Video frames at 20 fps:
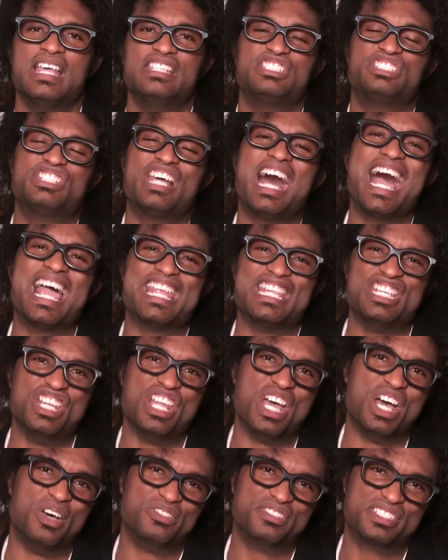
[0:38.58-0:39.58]
Side
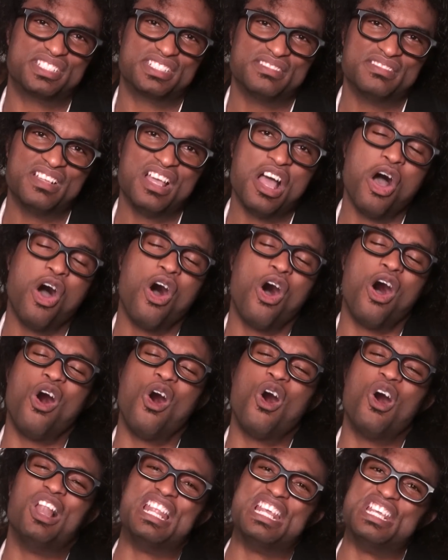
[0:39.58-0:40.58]
note,
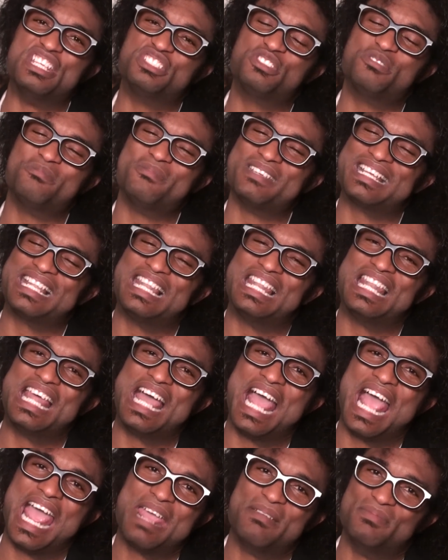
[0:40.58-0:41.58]
all instruments
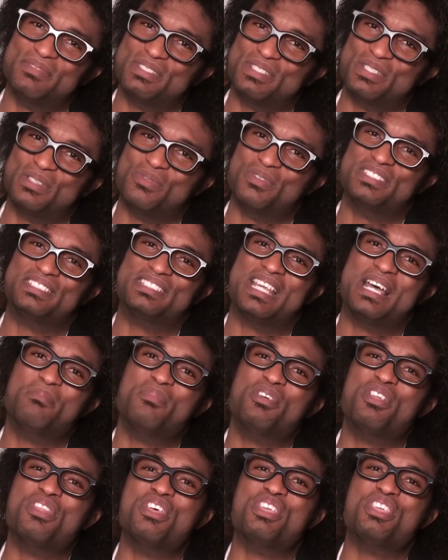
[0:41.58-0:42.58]
claim to
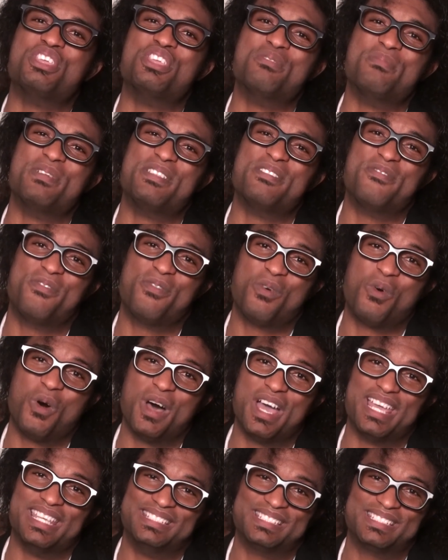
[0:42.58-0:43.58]
resemble the human
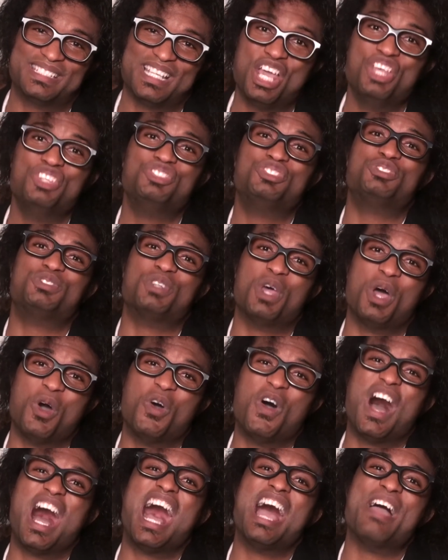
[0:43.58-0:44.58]
voice,
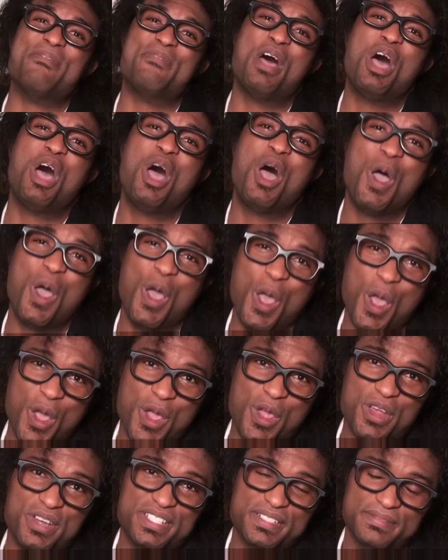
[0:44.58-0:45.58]
so I've
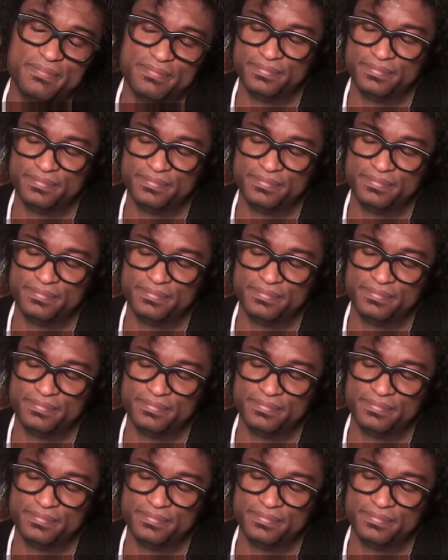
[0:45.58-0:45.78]
heard.